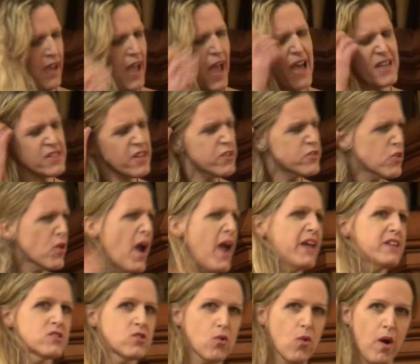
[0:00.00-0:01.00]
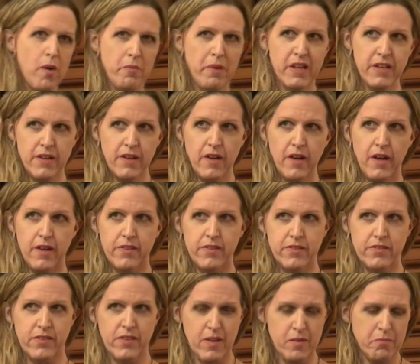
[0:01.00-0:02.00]
As a trans woman,
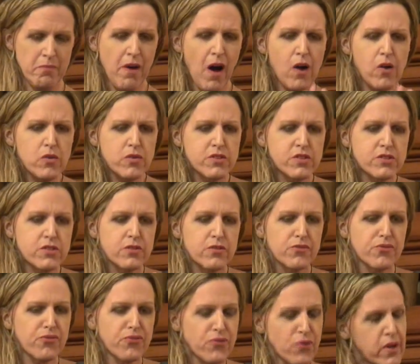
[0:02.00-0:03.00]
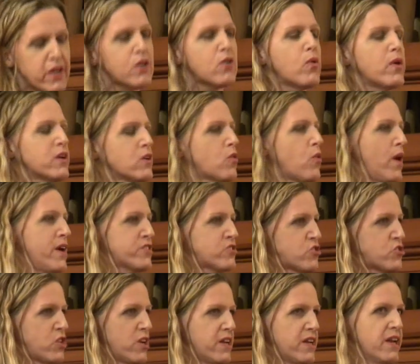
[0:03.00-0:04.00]
the most frequent
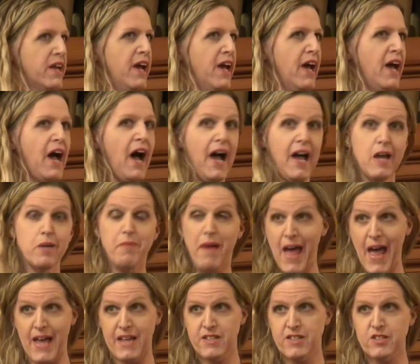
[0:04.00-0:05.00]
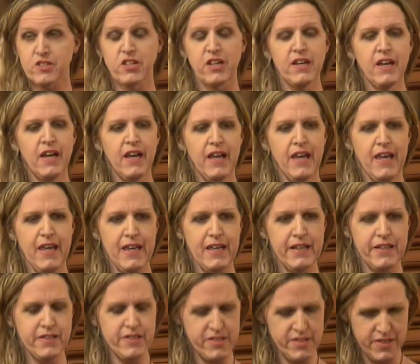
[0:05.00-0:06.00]
question I am asked
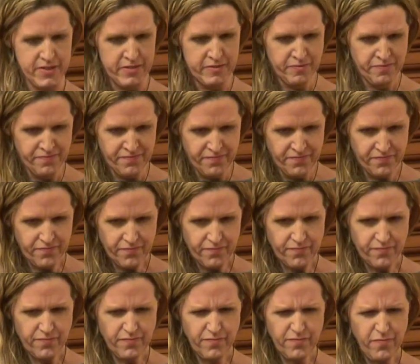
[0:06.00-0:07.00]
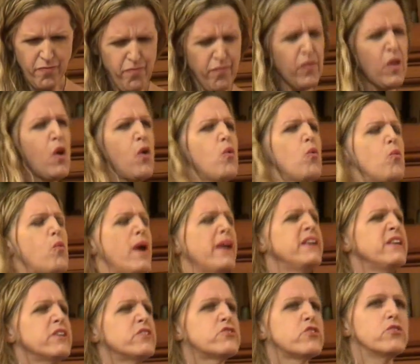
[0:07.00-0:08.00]
is,
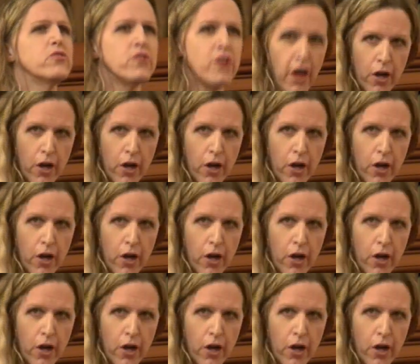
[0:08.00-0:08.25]
when did you